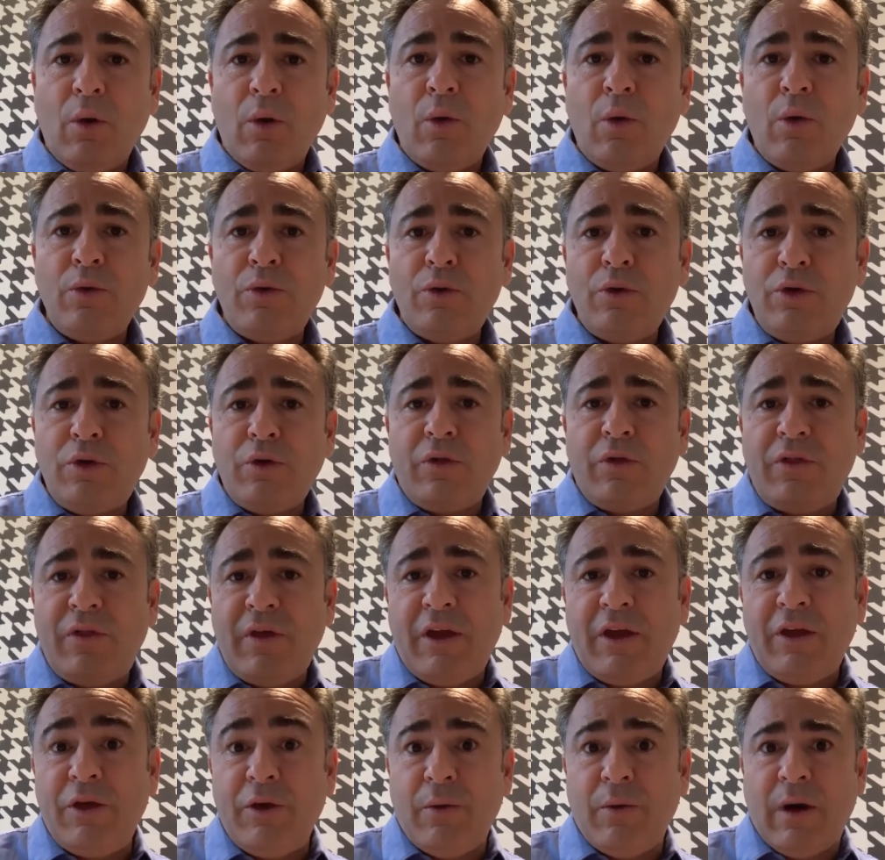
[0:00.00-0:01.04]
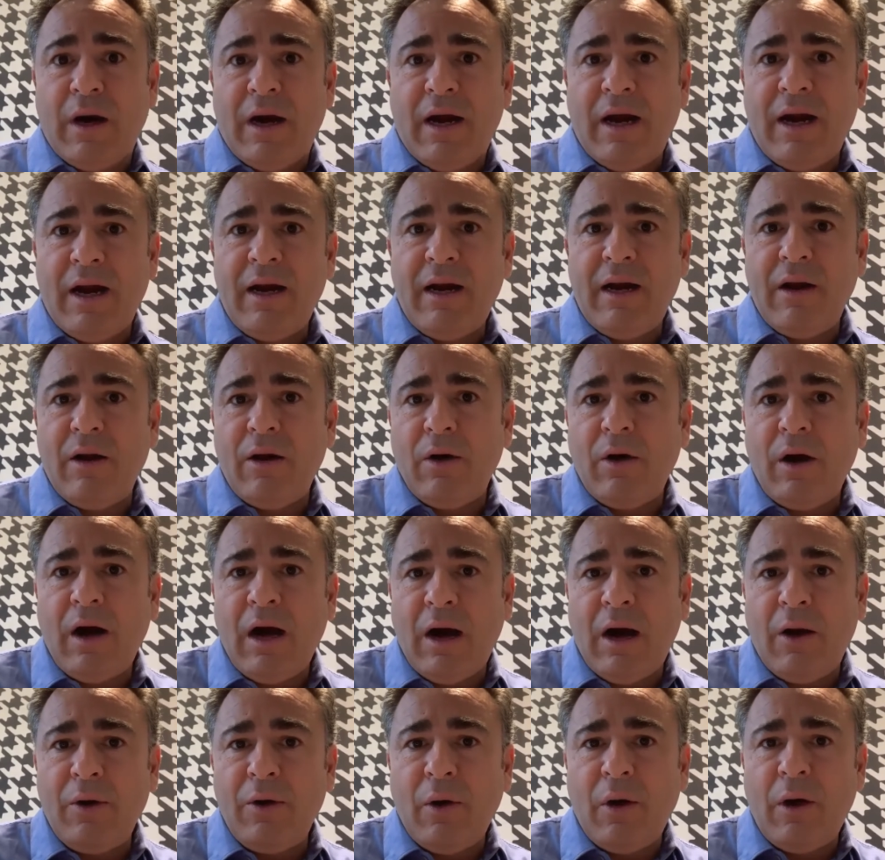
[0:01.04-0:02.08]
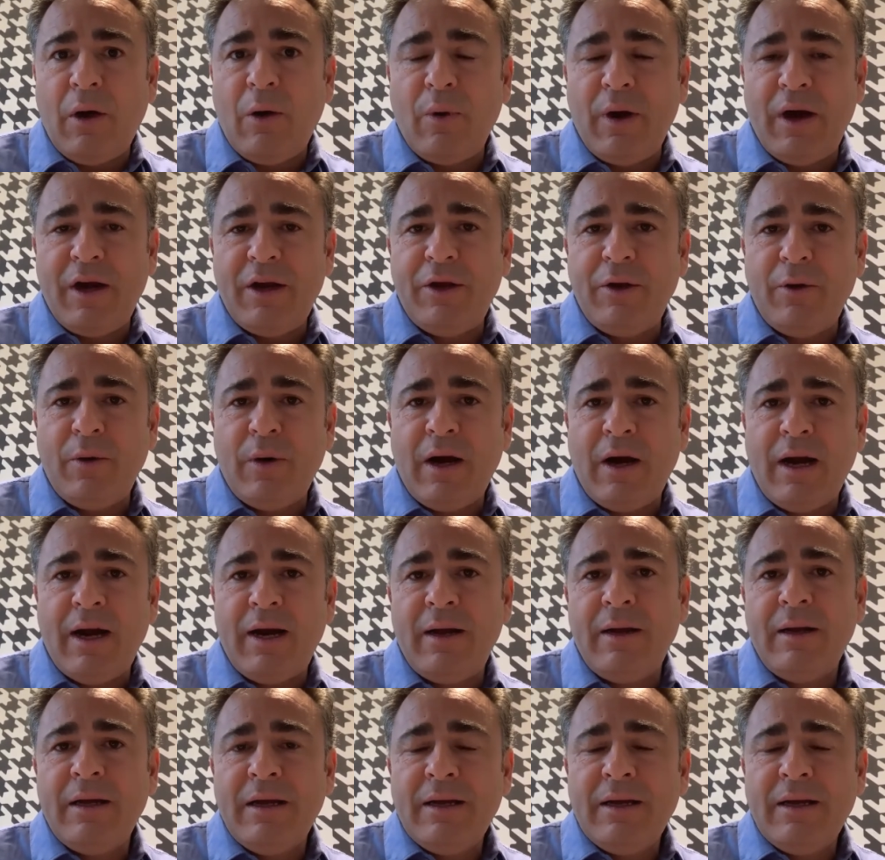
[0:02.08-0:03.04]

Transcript: who do you think you are or how aware you are.